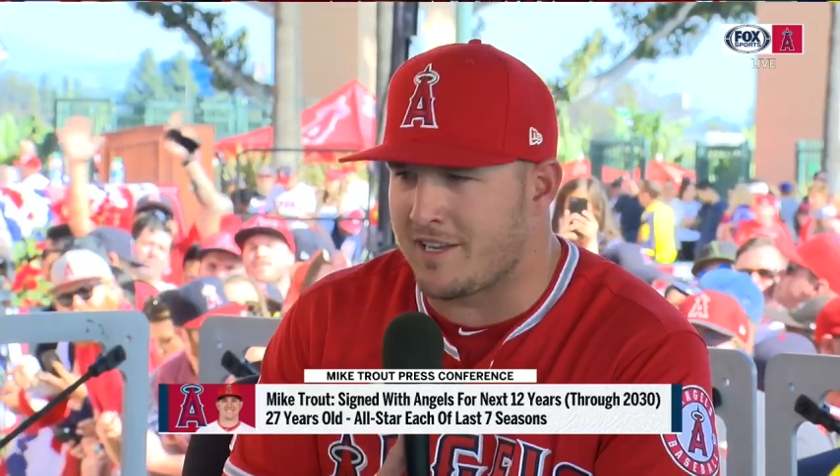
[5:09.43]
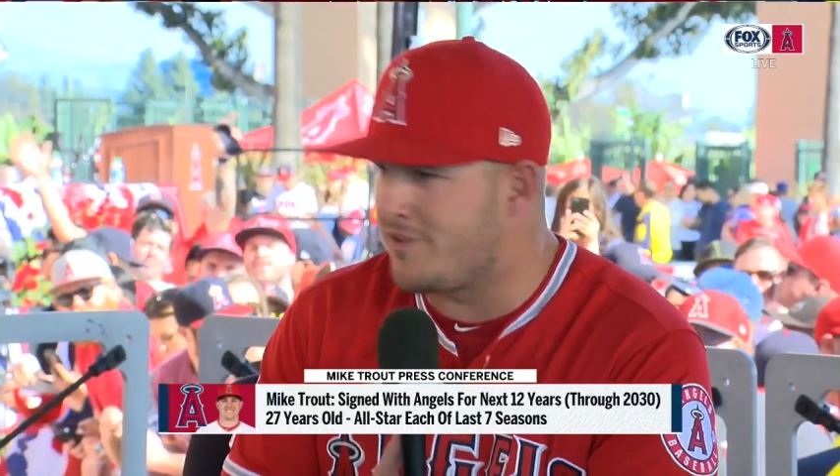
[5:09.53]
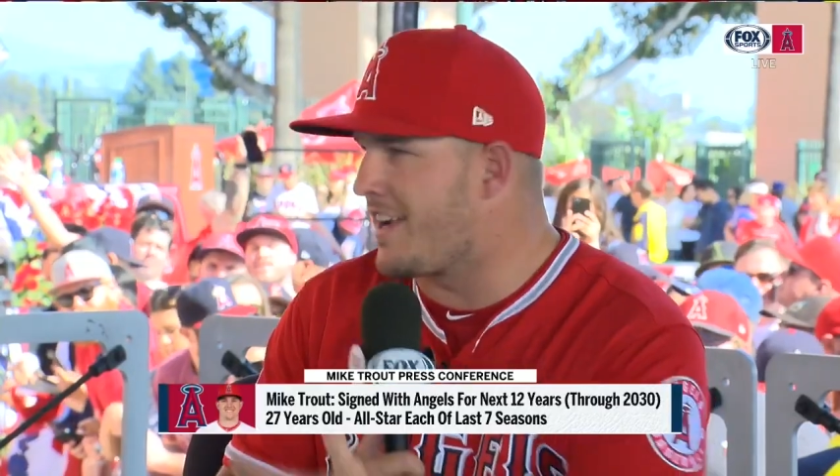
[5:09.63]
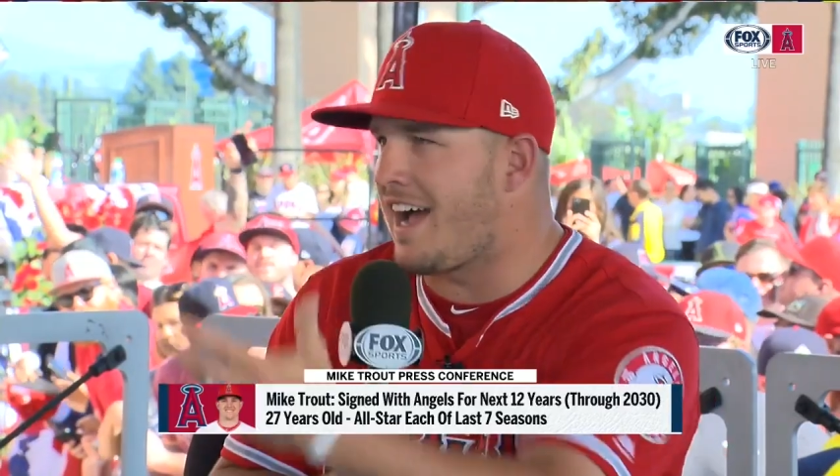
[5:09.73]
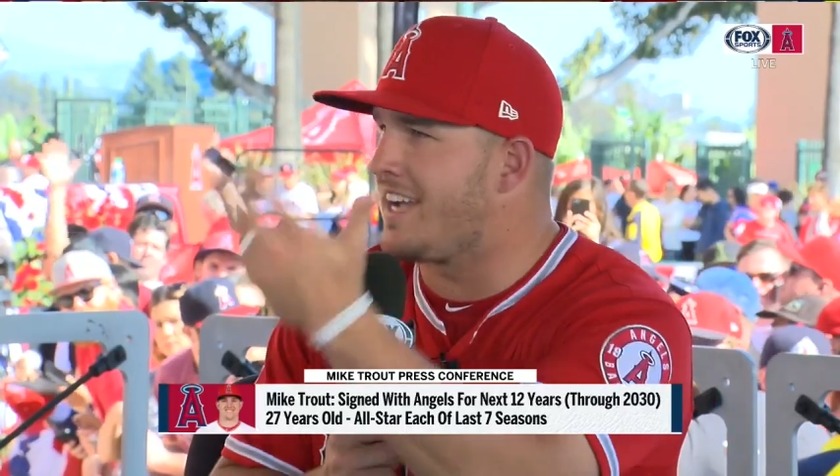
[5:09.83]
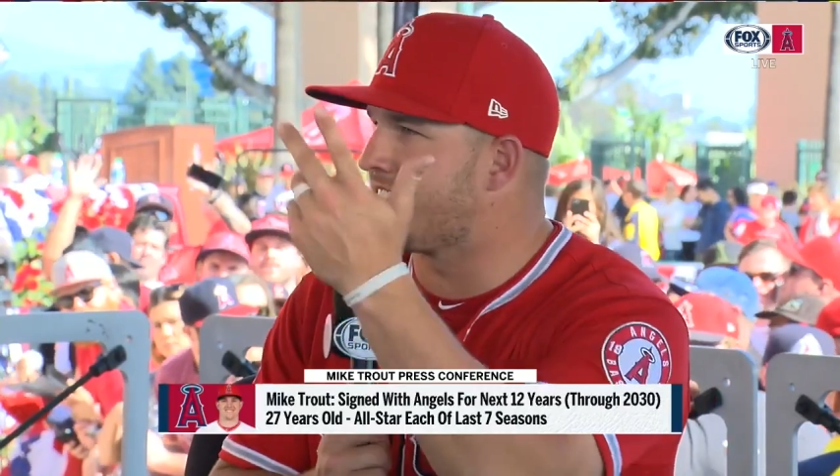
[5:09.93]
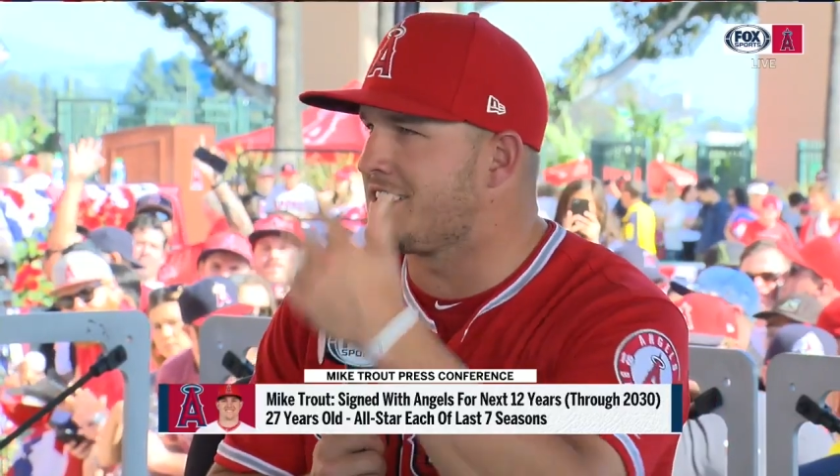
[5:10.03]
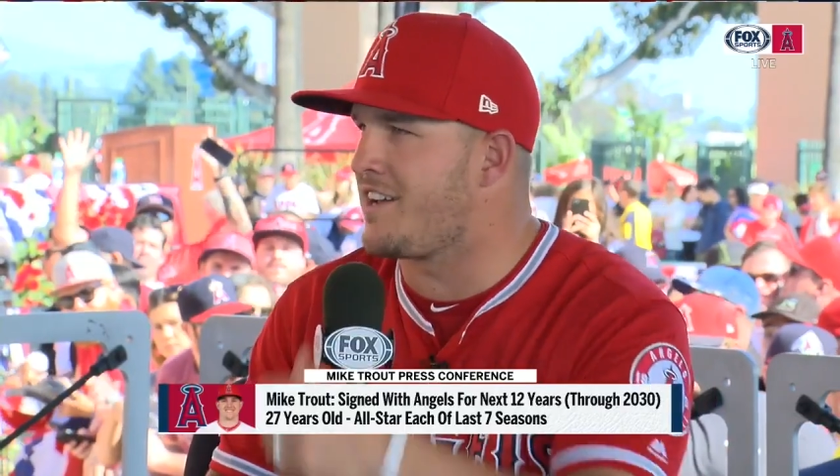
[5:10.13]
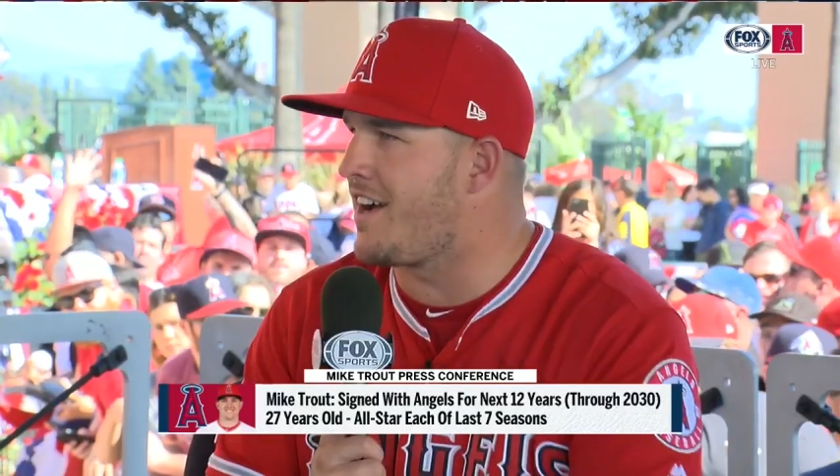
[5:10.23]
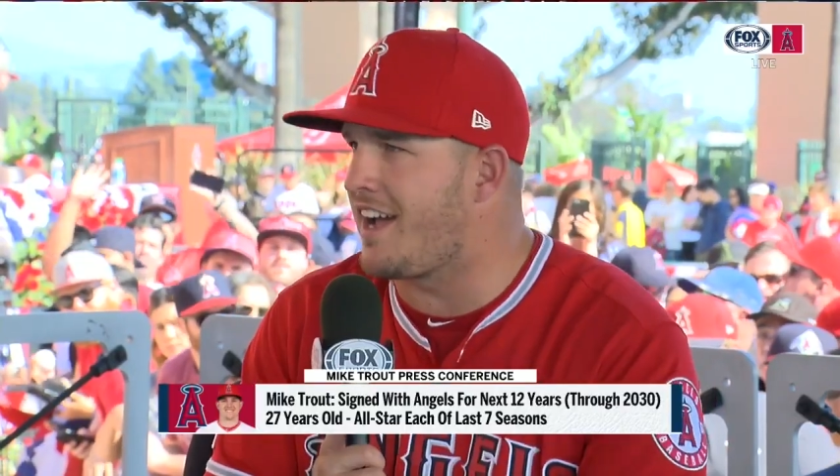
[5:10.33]
You guys,
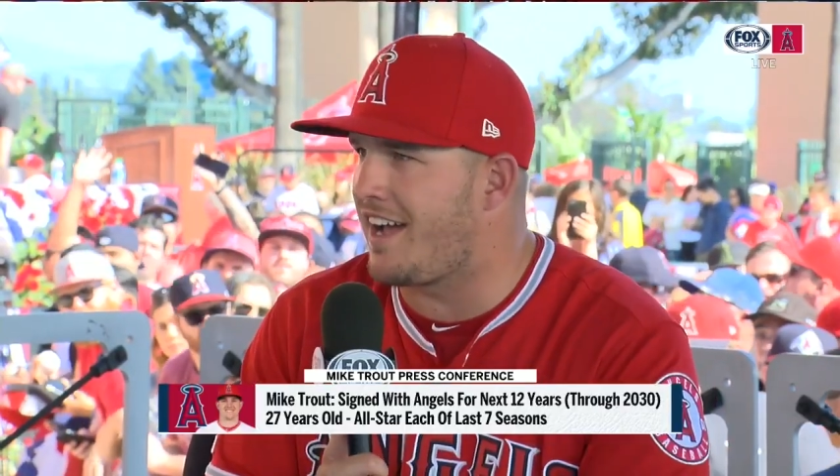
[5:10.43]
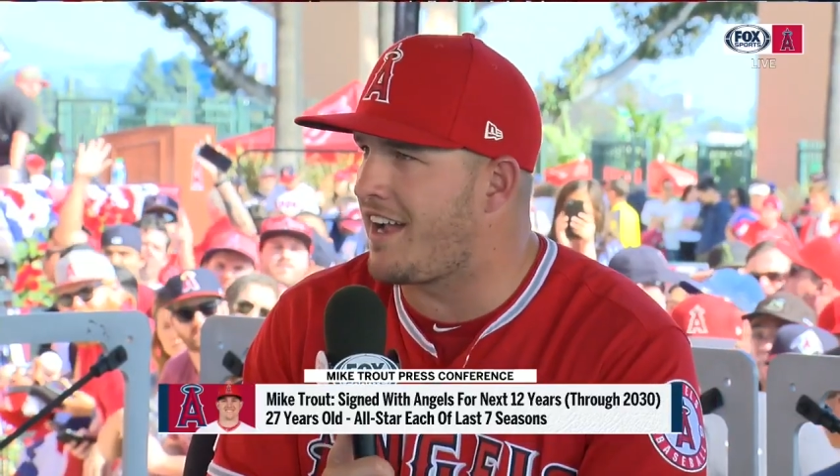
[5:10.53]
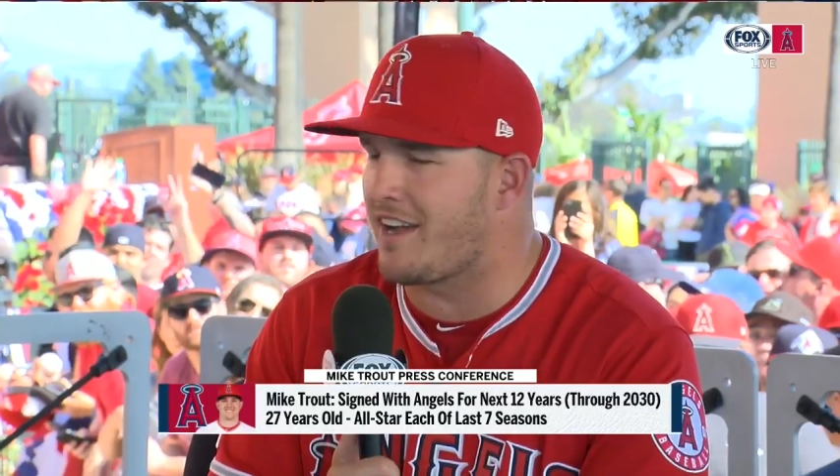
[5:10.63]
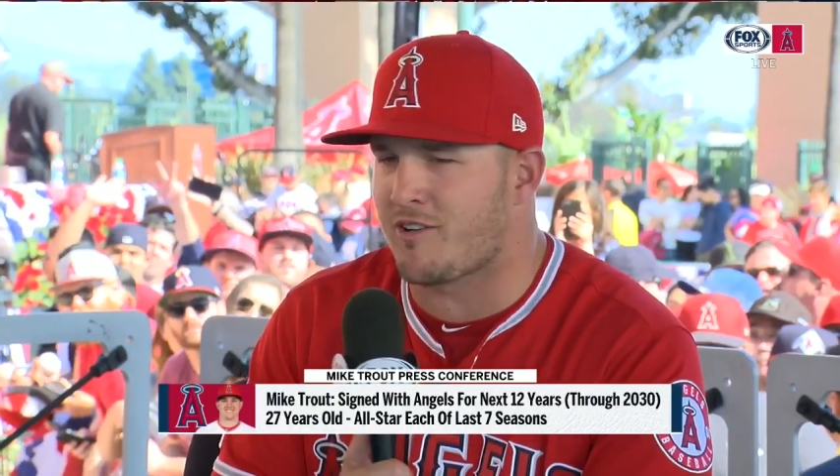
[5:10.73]
you know, I,